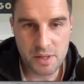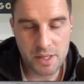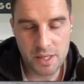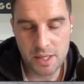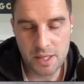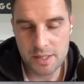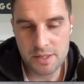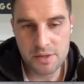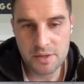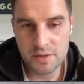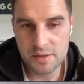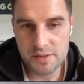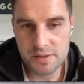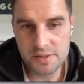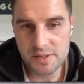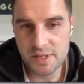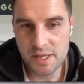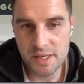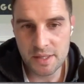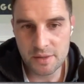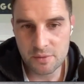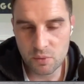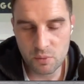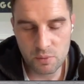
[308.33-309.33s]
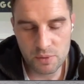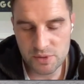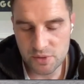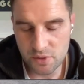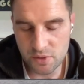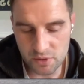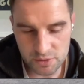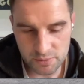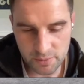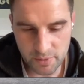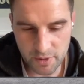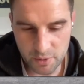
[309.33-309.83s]
Like you can take what we
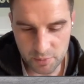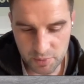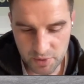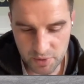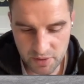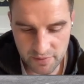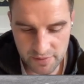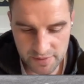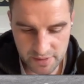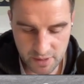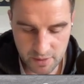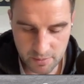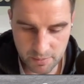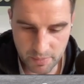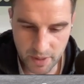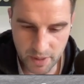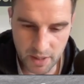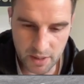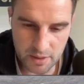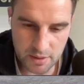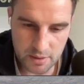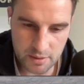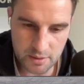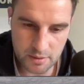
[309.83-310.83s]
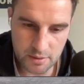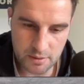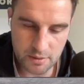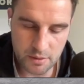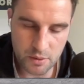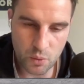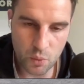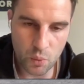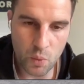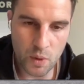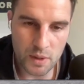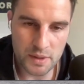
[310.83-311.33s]
talked about it previously, but
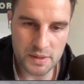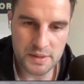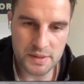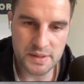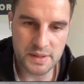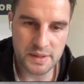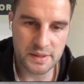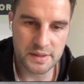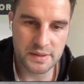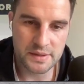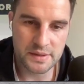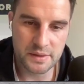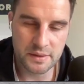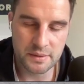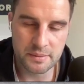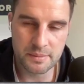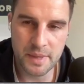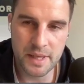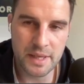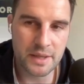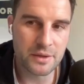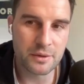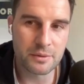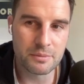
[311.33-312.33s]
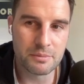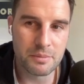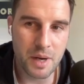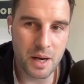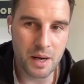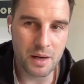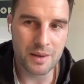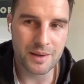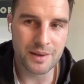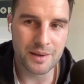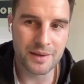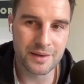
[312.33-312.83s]
wanting to make your
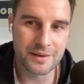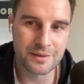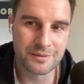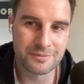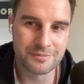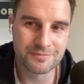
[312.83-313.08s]
mark